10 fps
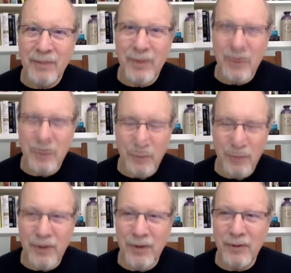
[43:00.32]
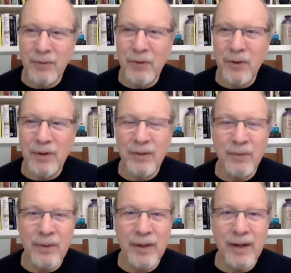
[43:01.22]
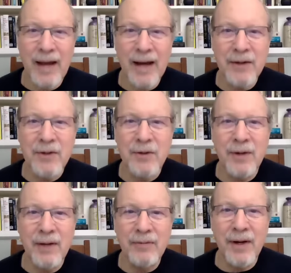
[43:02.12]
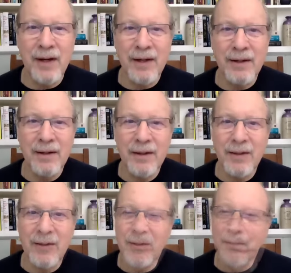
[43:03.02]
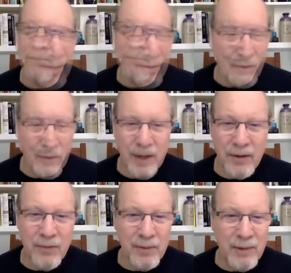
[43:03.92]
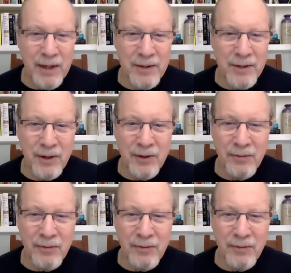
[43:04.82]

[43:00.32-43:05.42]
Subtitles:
You feel if you can relax your left leg, your head remains on the